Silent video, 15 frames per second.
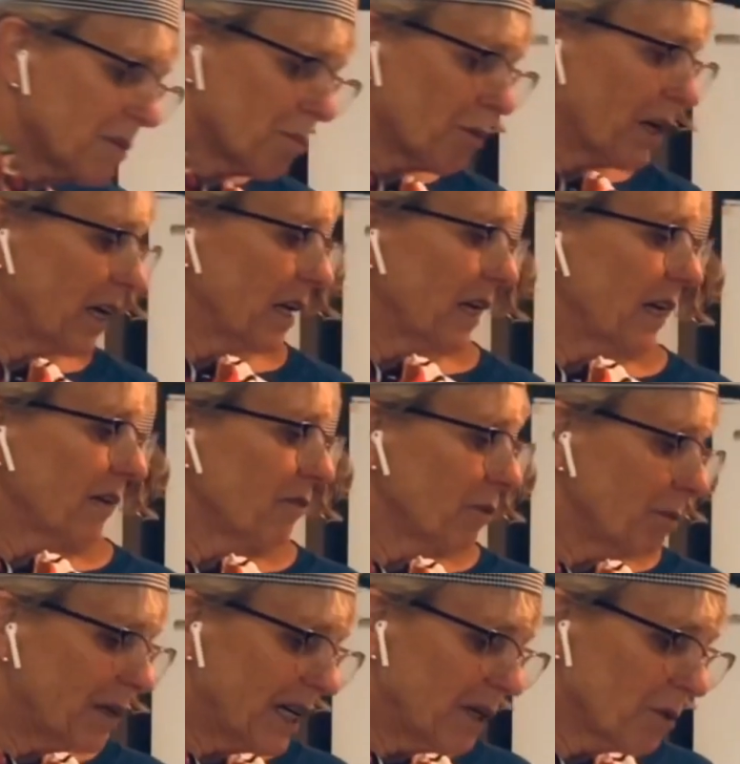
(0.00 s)
bread I ever
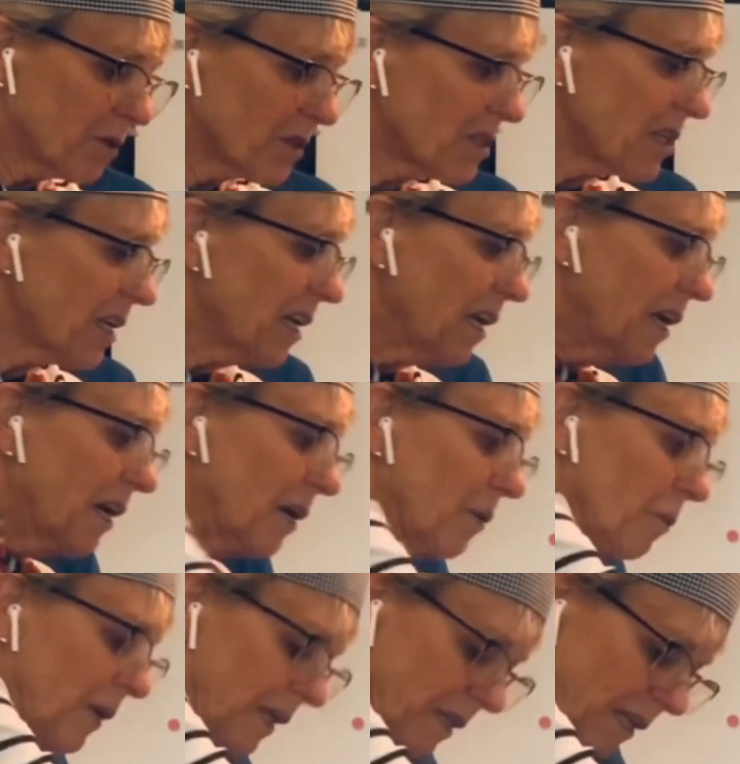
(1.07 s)
made was
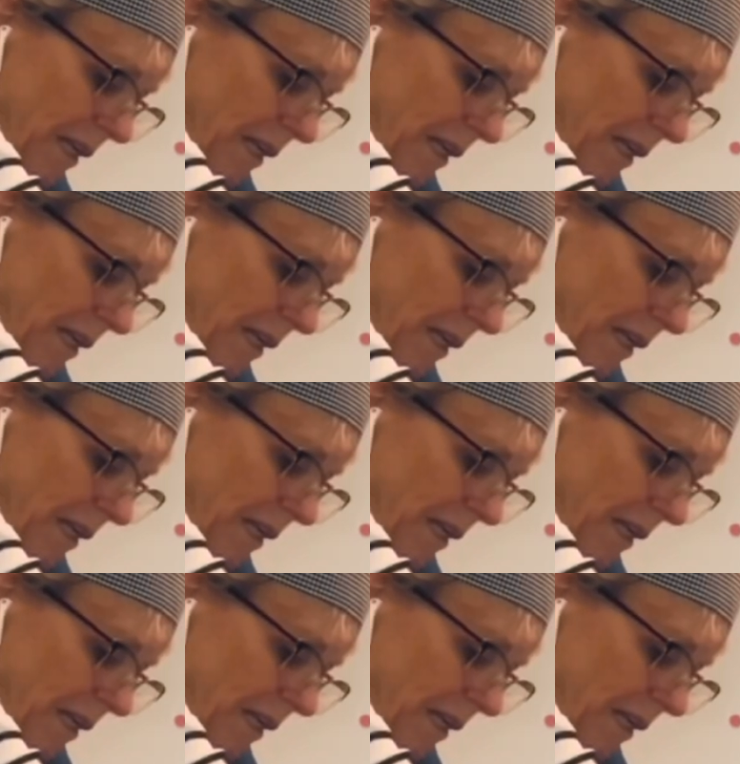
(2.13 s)
when the